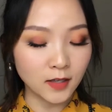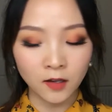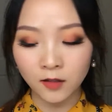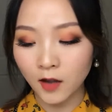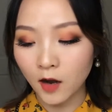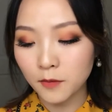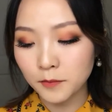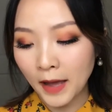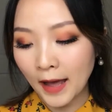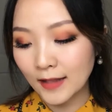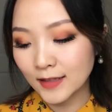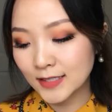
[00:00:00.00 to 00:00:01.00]
the Alarm
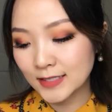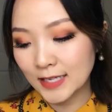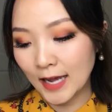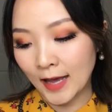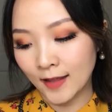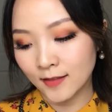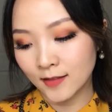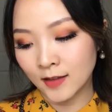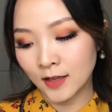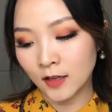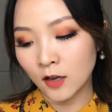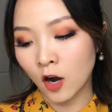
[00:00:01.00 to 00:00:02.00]
palette and
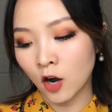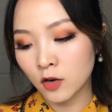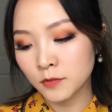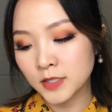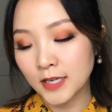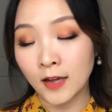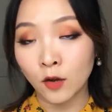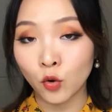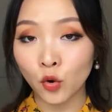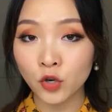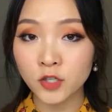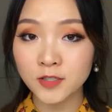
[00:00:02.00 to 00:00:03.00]
the Armed and
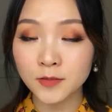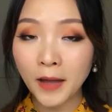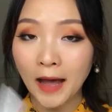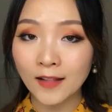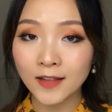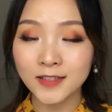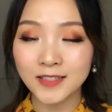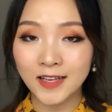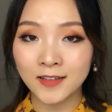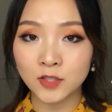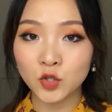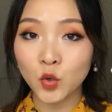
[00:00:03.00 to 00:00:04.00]
Gorgeous palette
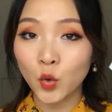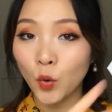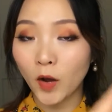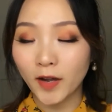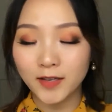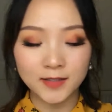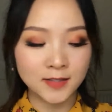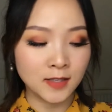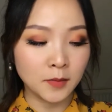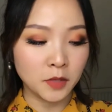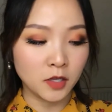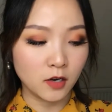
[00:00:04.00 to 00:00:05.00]
is quite
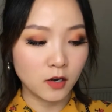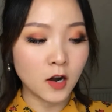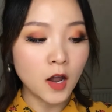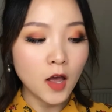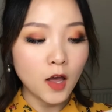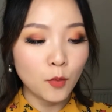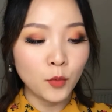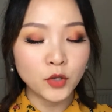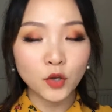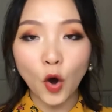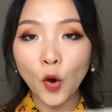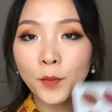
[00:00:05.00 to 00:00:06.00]
similar. When
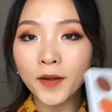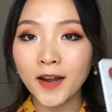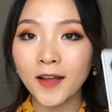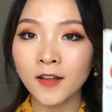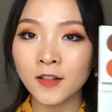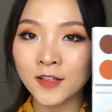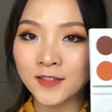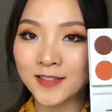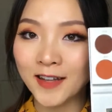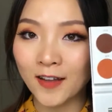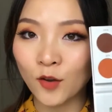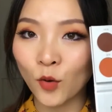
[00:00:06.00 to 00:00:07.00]
you open it, it looks
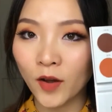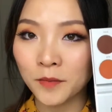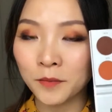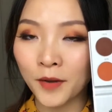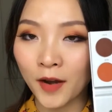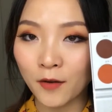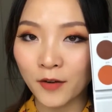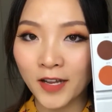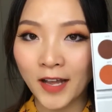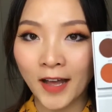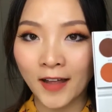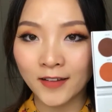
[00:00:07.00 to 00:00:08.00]
like quite
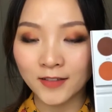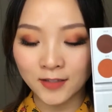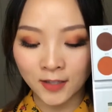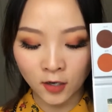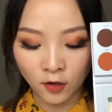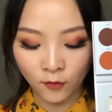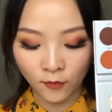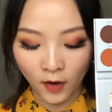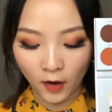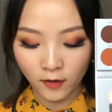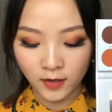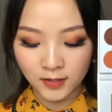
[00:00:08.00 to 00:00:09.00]
berry, and they're
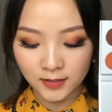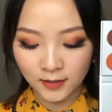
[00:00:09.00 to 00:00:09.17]
very